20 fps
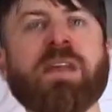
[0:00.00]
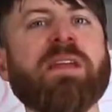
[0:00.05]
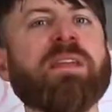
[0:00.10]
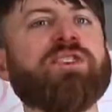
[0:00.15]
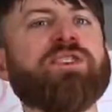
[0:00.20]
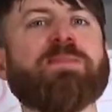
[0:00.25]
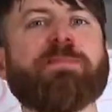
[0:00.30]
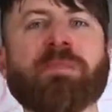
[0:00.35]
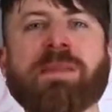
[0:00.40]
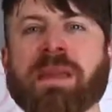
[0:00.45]

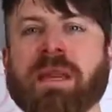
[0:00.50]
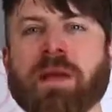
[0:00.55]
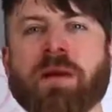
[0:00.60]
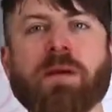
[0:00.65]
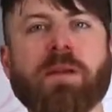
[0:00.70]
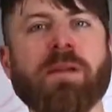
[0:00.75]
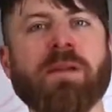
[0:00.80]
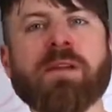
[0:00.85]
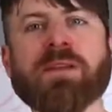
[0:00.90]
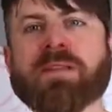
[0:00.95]
each
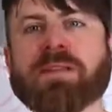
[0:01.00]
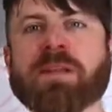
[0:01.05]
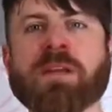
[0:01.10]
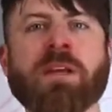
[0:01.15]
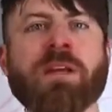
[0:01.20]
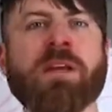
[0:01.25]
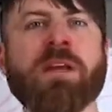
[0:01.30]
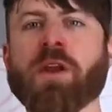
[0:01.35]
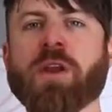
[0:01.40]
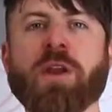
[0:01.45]
meal is,
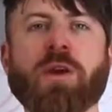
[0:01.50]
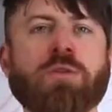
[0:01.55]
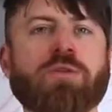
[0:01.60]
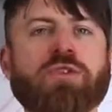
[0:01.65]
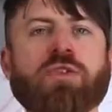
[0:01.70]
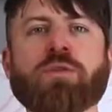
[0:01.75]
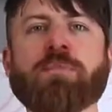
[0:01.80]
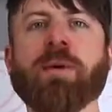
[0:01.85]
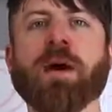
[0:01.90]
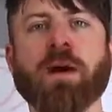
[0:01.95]

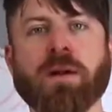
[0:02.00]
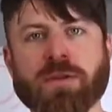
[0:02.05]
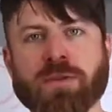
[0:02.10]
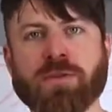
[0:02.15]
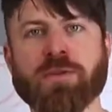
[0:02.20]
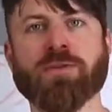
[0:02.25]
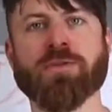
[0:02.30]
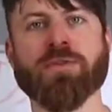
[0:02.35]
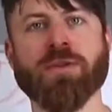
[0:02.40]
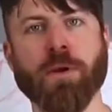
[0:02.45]
$2
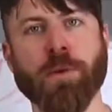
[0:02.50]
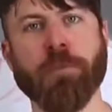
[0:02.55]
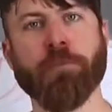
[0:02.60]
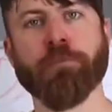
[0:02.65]
or so.